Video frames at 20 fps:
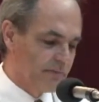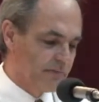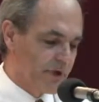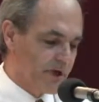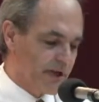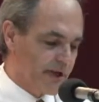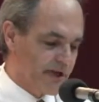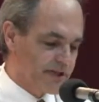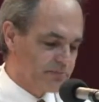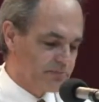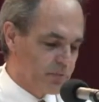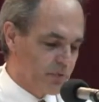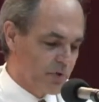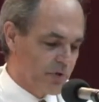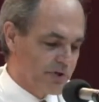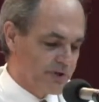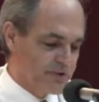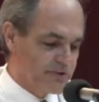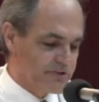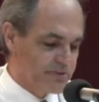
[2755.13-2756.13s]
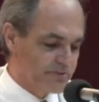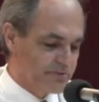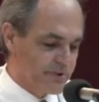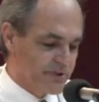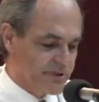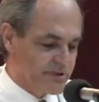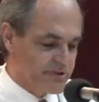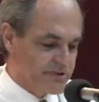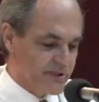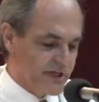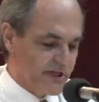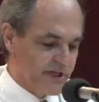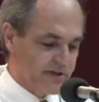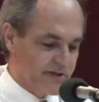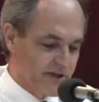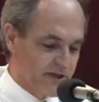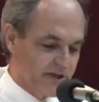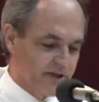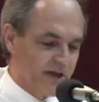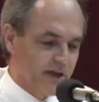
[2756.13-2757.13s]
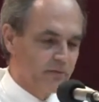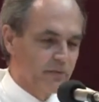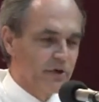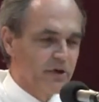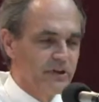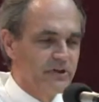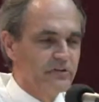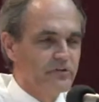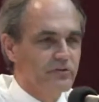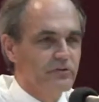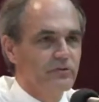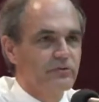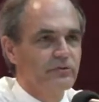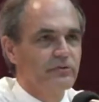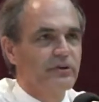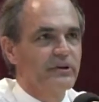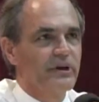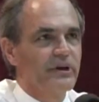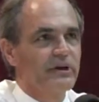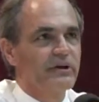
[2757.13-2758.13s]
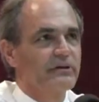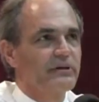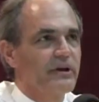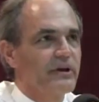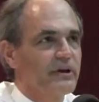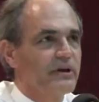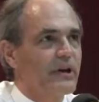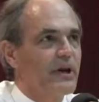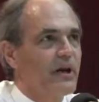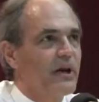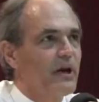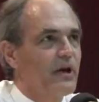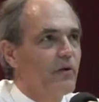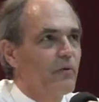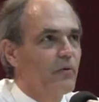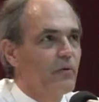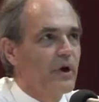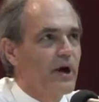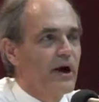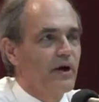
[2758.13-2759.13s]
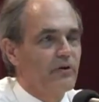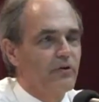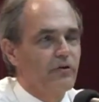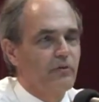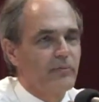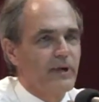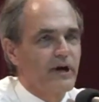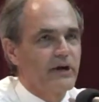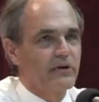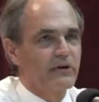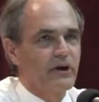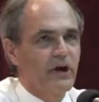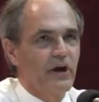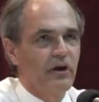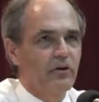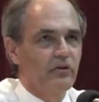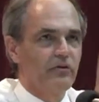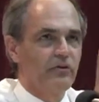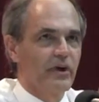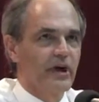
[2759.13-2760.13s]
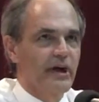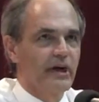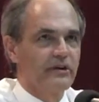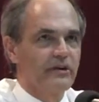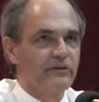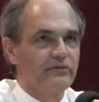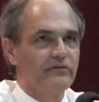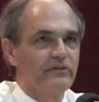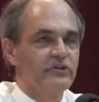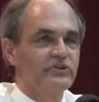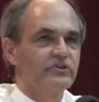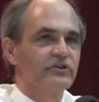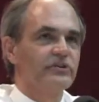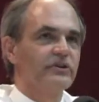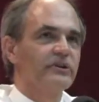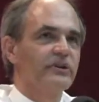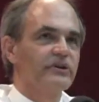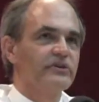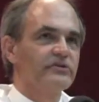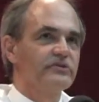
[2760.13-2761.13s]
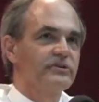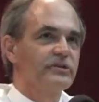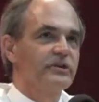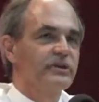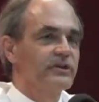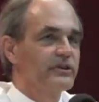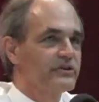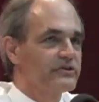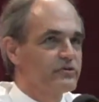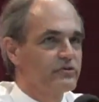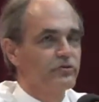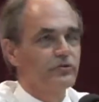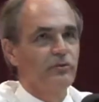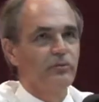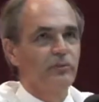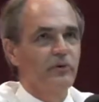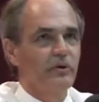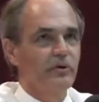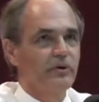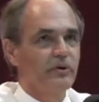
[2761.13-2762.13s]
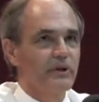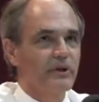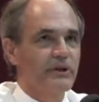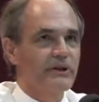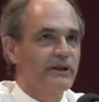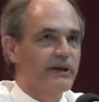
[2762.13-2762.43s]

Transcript: My last point is simply to say that I really do think that how, no matter how grand the vision is, it is doable. It